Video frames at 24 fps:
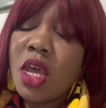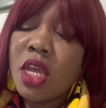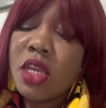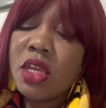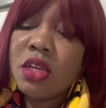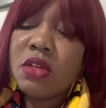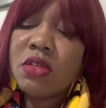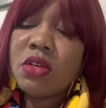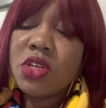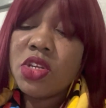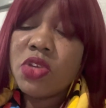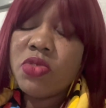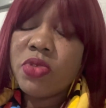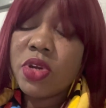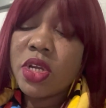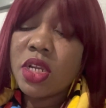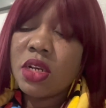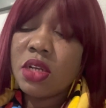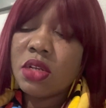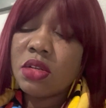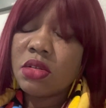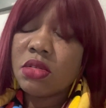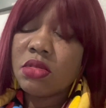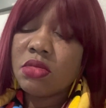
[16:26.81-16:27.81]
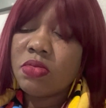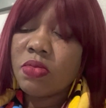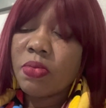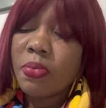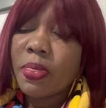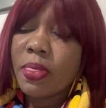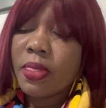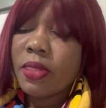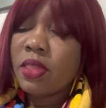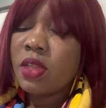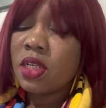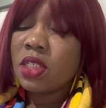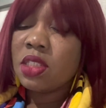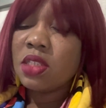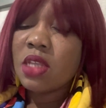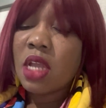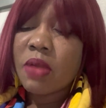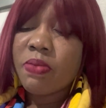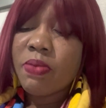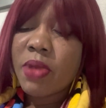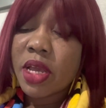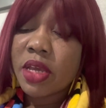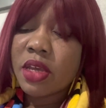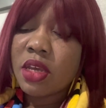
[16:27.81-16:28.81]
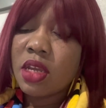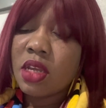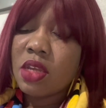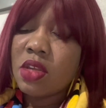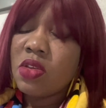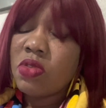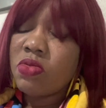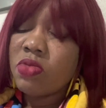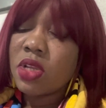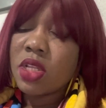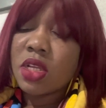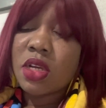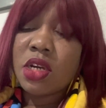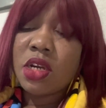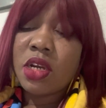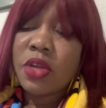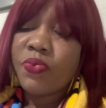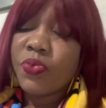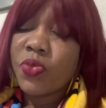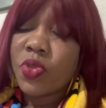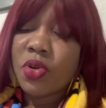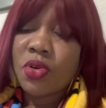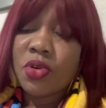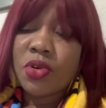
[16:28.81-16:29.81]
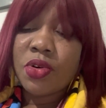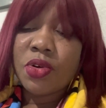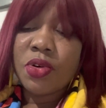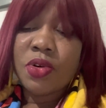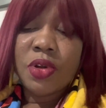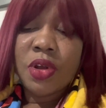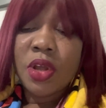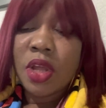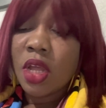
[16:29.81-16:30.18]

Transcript: you know, you in the stock market, you in crypto,